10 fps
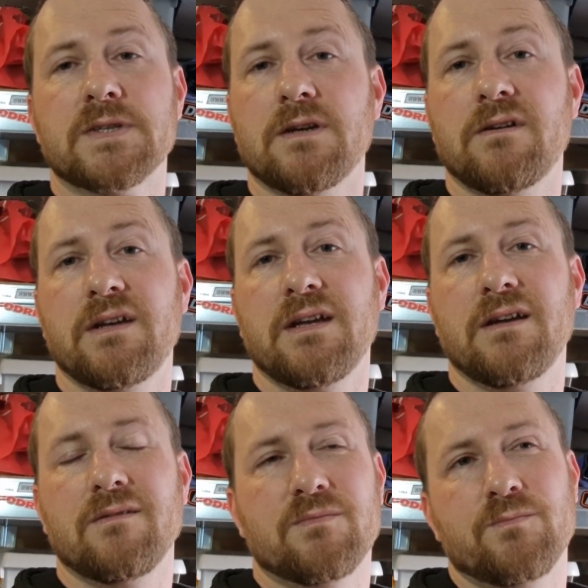So
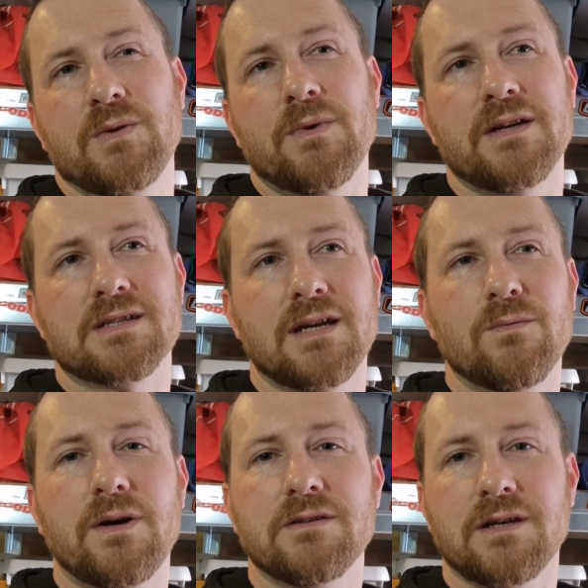yeah, you might say,
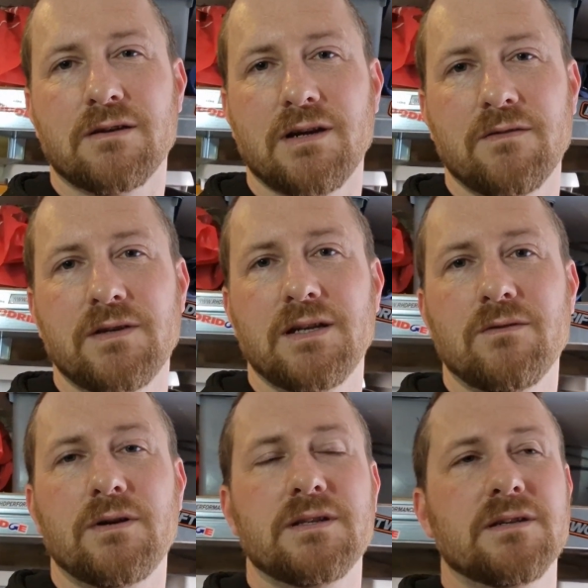why did I create a
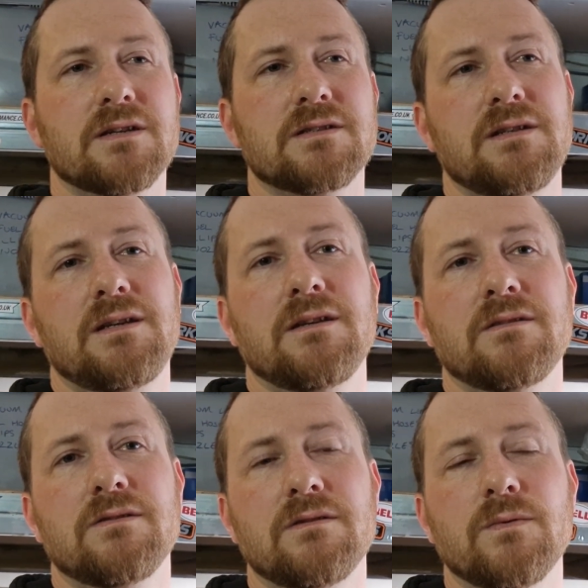video where I didn't actually
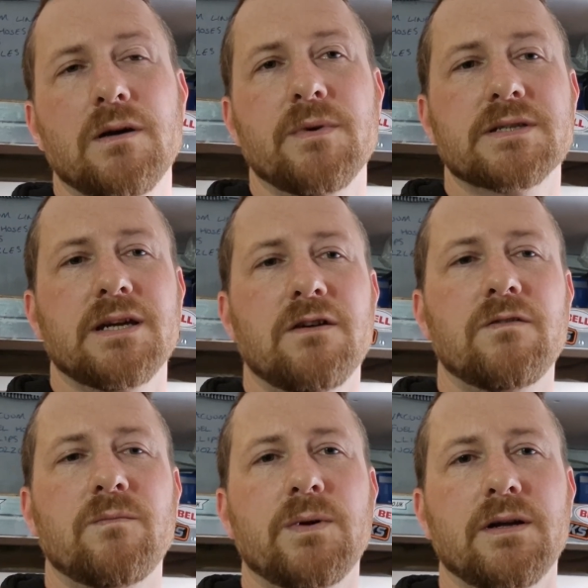do the work
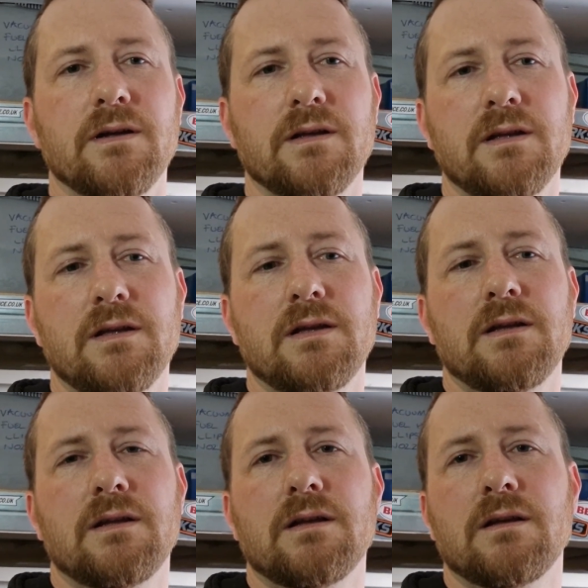myself? But
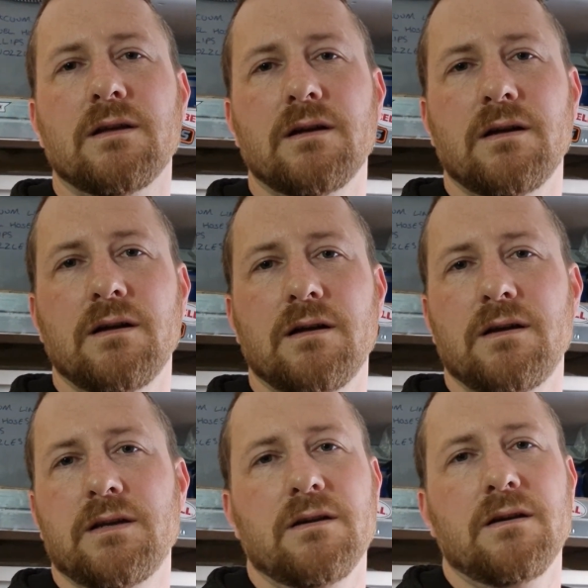
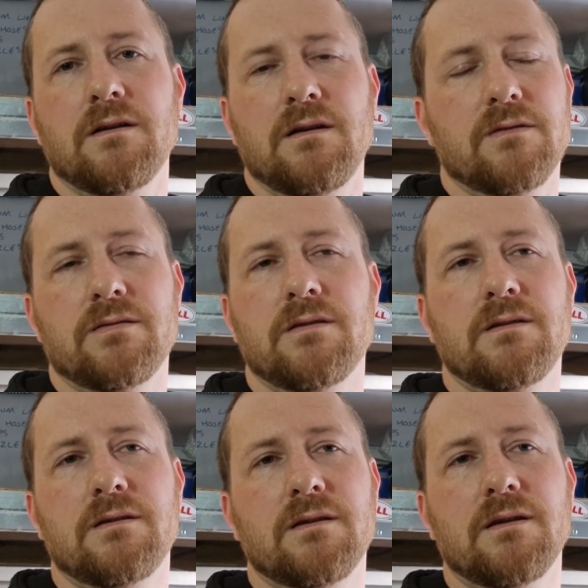you know, I'm
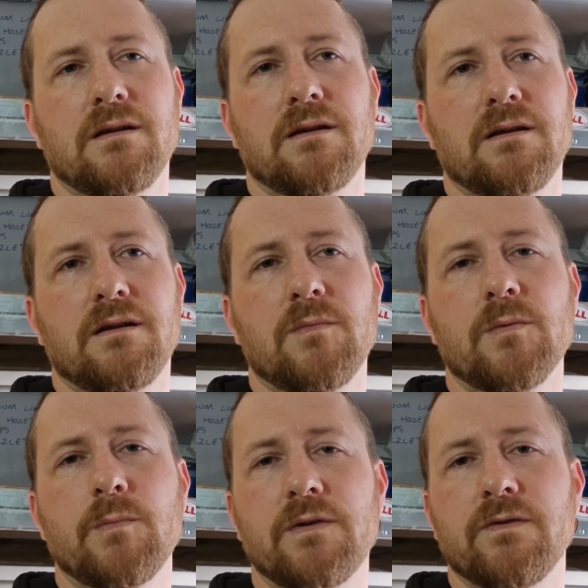in
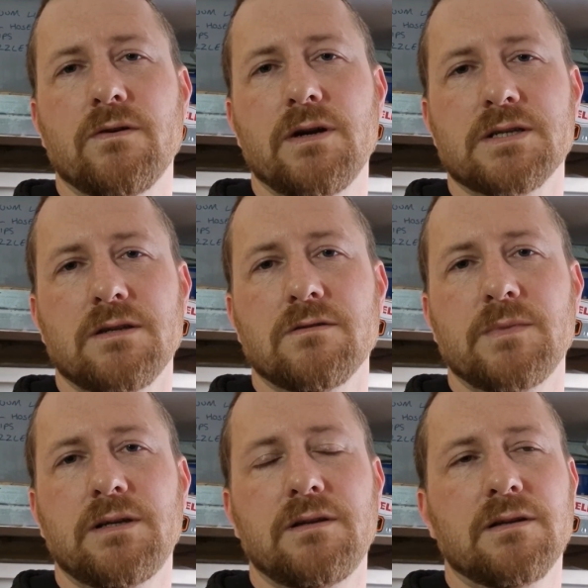my mid-40s, I don't want
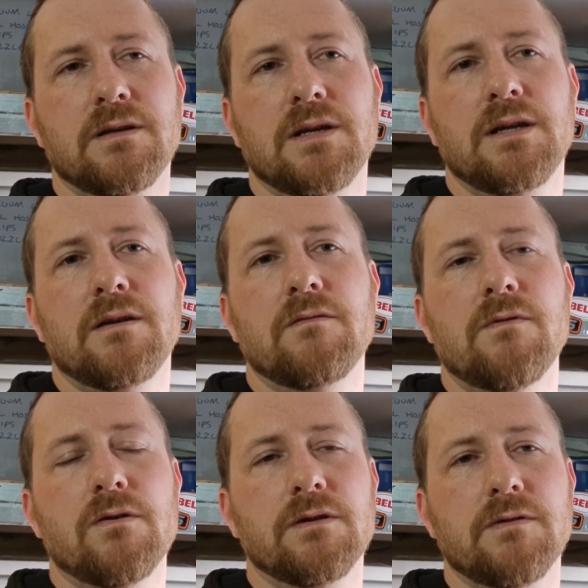to be
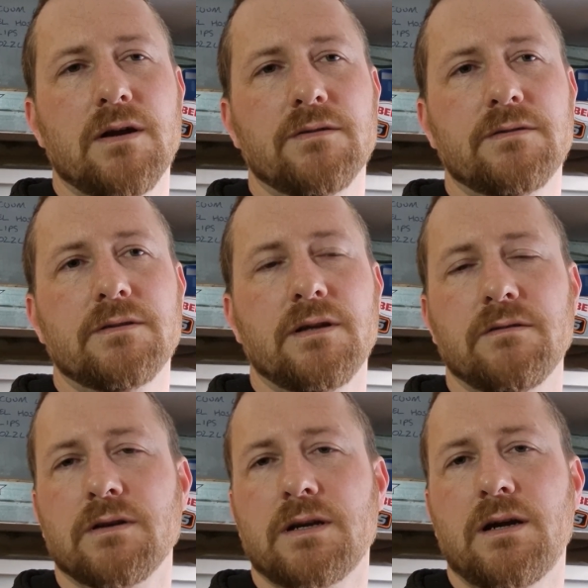rolling around
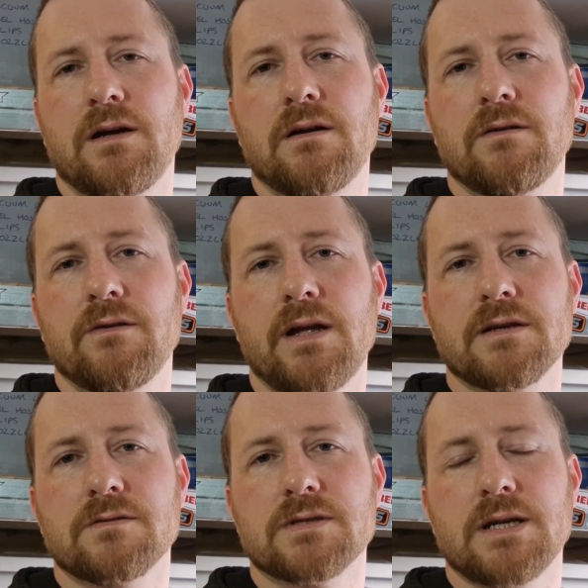under a car on
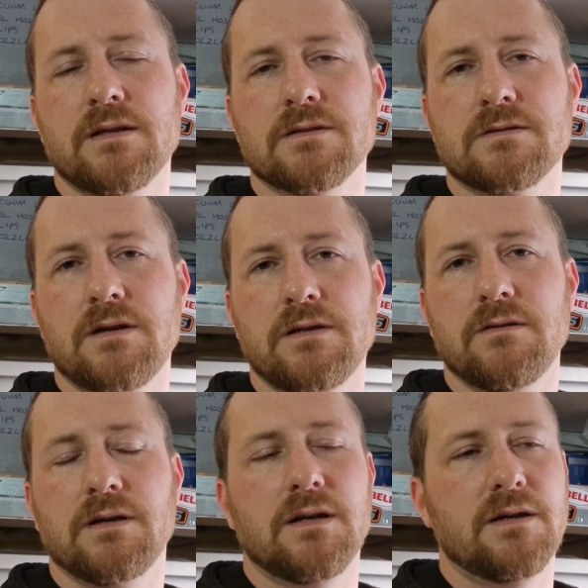axle stands trying to
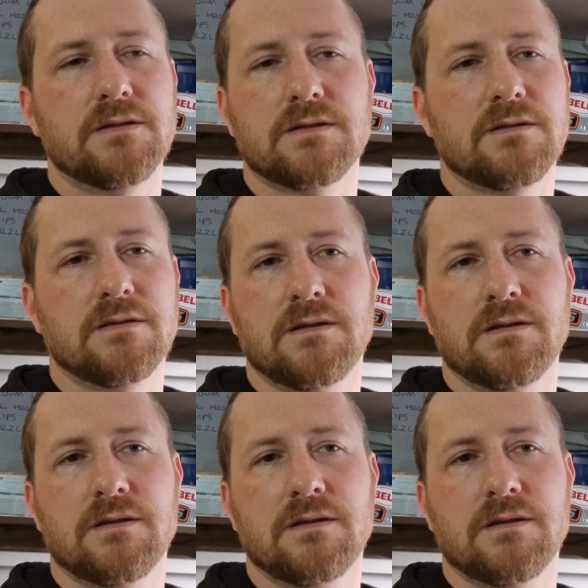do a clutch.